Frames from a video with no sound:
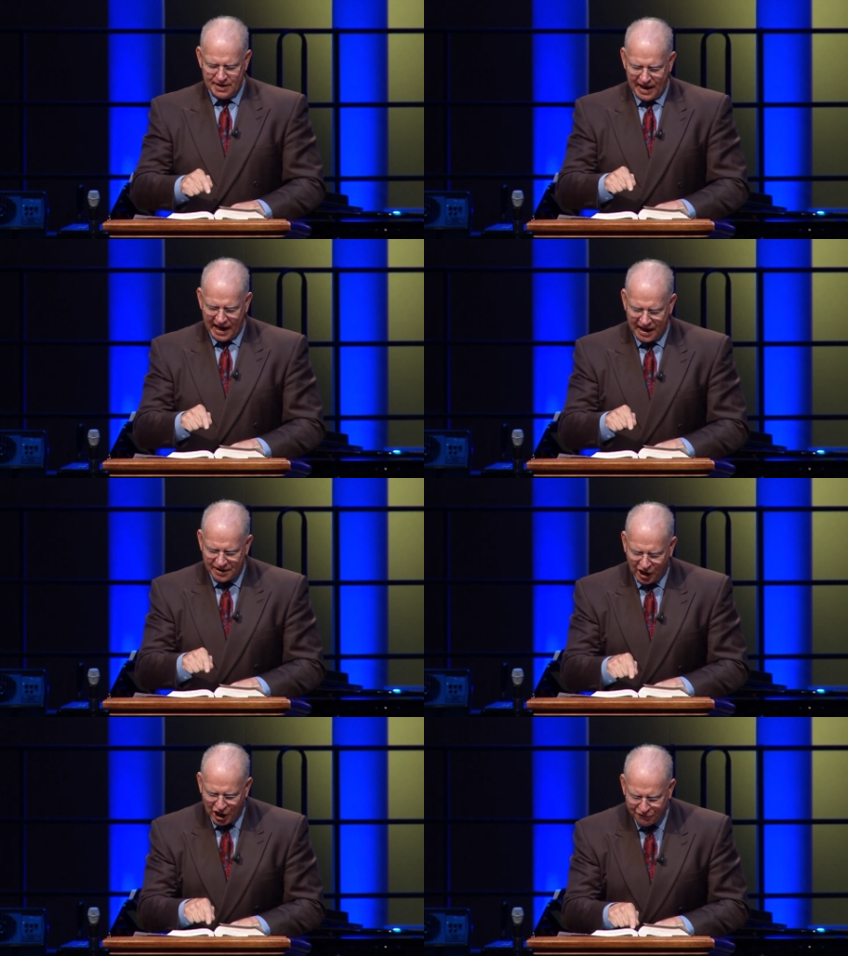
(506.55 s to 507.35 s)
And
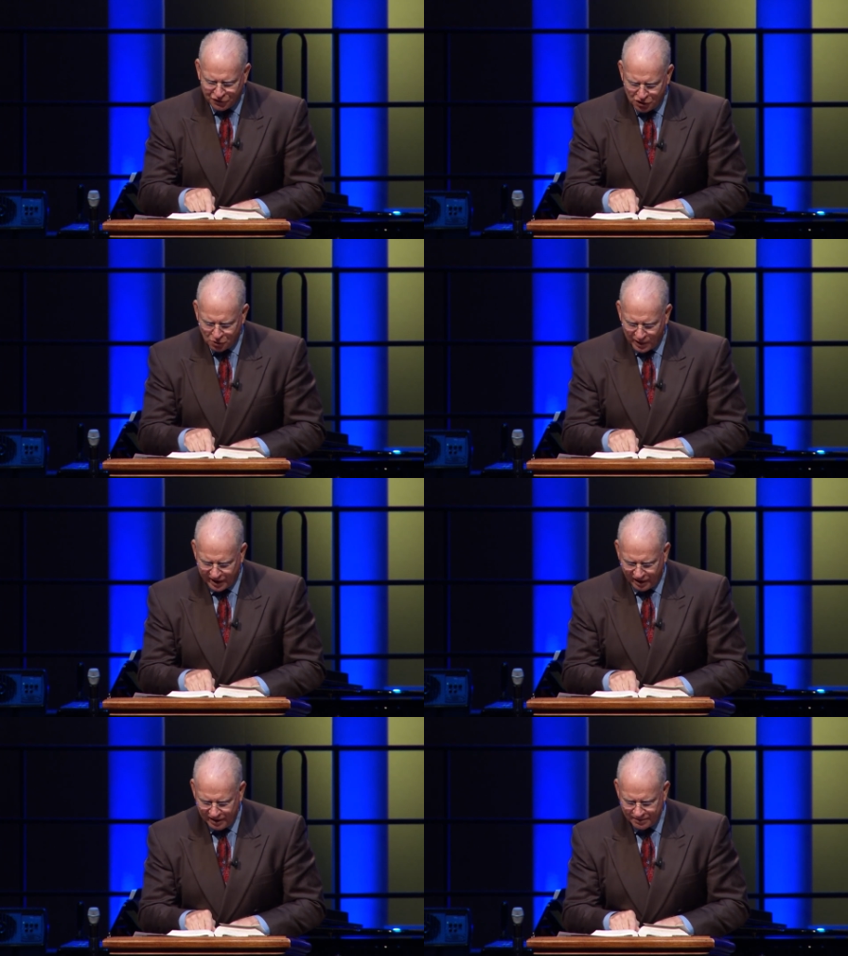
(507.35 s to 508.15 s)
if you
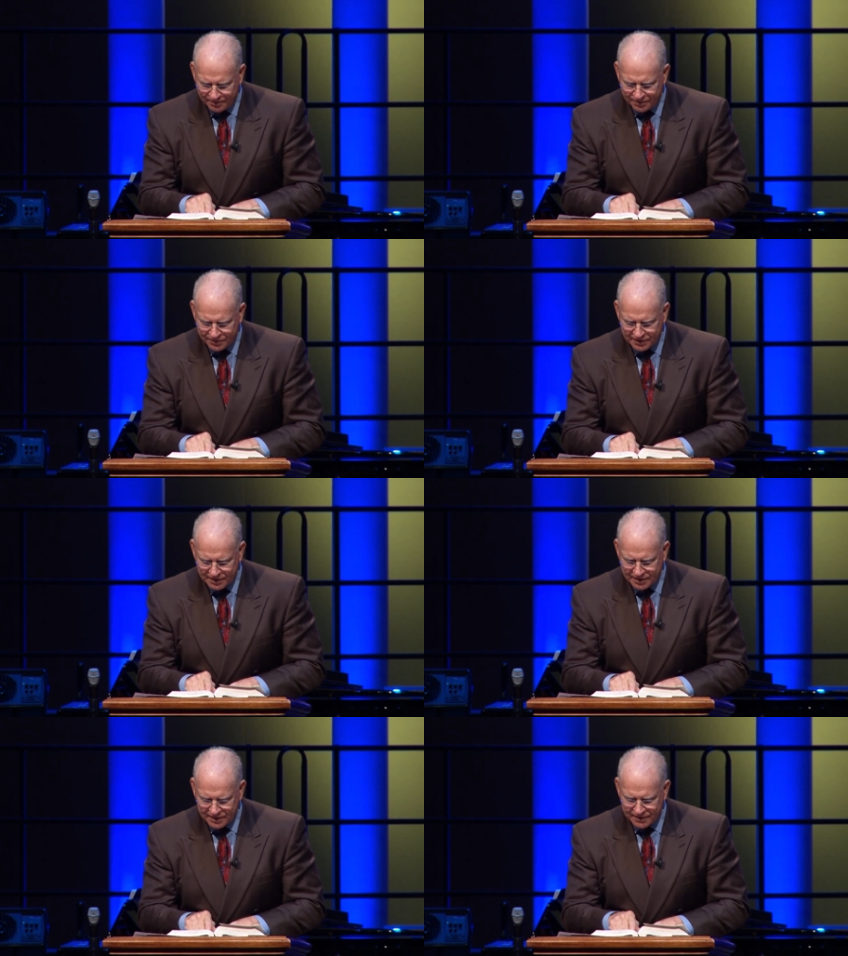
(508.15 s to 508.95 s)
will,
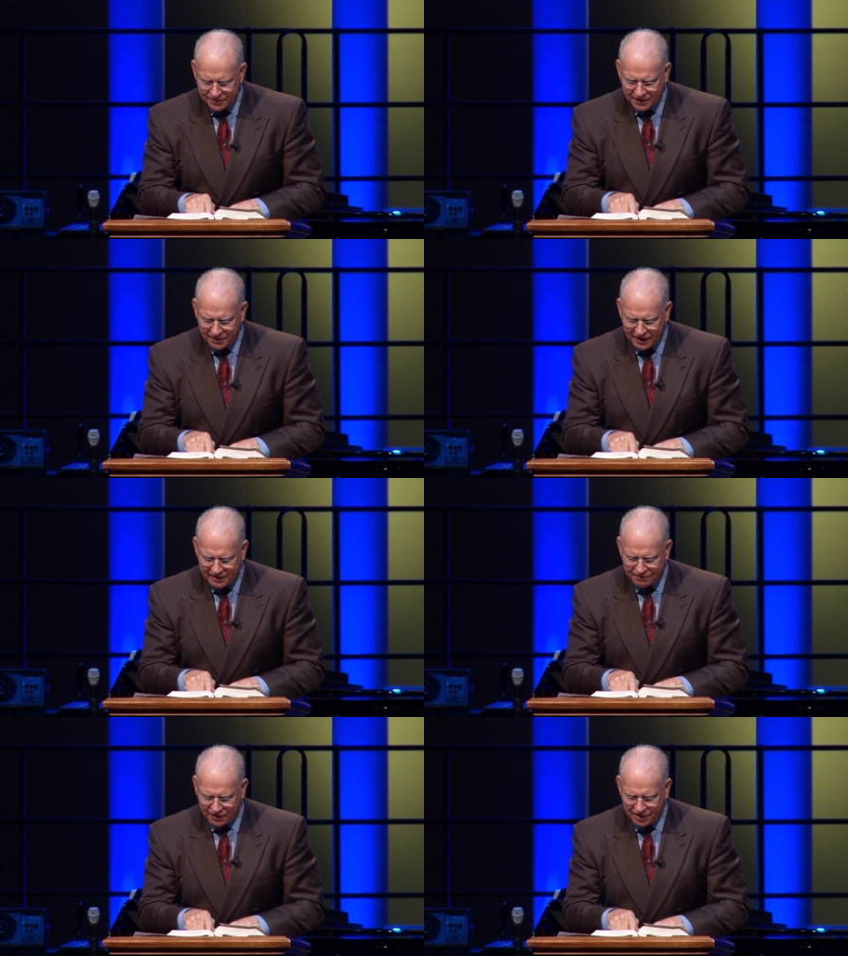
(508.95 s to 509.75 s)
then
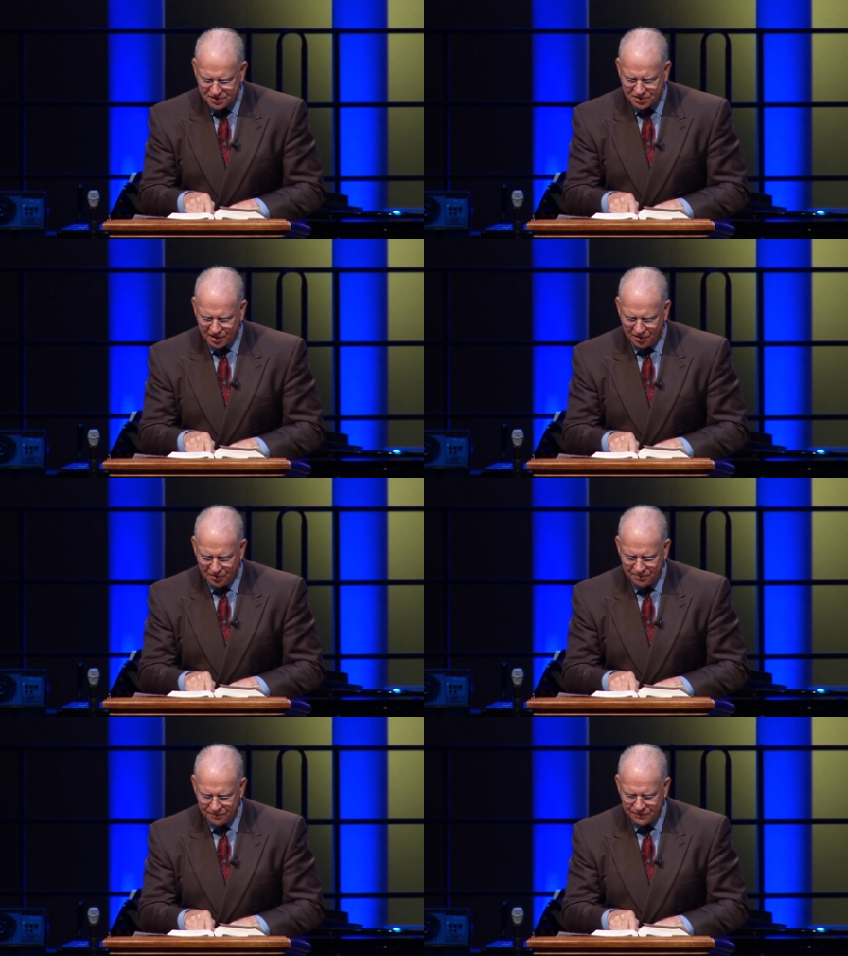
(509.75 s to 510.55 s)
in verse 2,